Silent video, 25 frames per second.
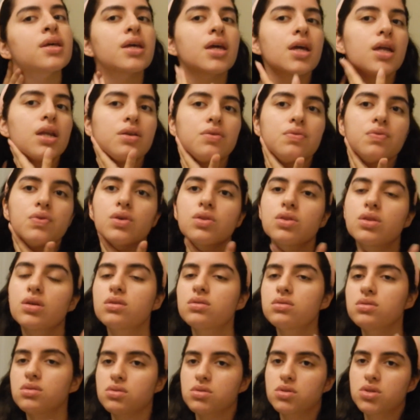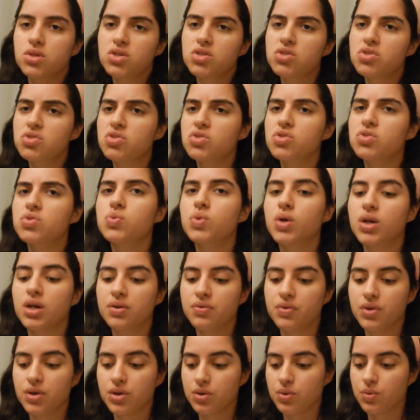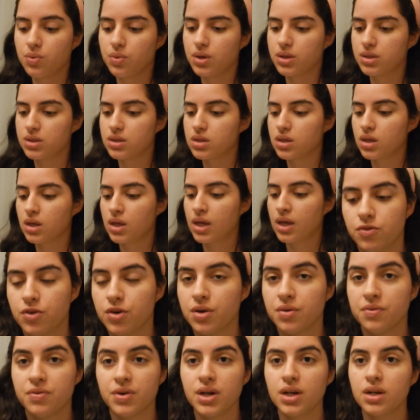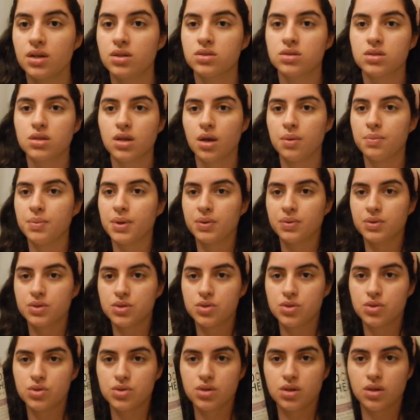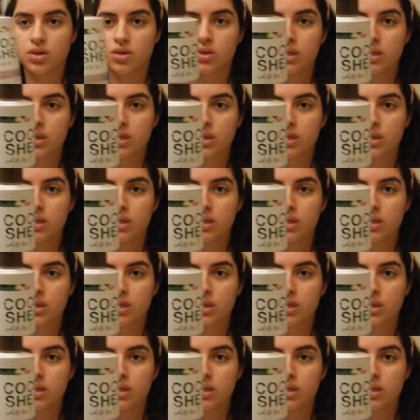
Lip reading: And if you don't, just use whatever you want. For a very long time I was using